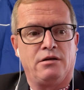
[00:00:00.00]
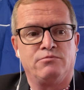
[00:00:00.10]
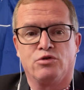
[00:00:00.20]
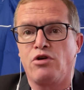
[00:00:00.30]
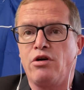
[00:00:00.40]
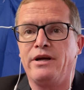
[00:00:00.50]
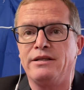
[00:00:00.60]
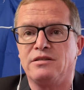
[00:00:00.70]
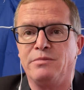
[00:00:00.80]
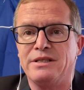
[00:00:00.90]

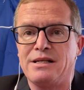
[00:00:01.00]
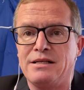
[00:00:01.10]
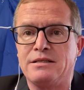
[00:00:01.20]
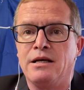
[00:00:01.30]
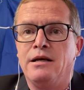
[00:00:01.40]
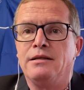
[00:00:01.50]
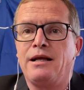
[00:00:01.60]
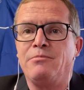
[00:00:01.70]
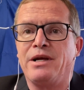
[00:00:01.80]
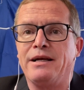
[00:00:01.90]
rockets, missiles
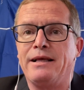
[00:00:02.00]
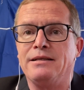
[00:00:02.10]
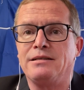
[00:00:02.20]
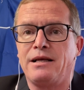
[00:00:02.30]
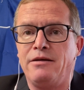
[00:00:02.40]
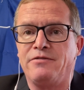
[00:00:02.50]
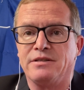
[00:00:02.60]
the Americans have,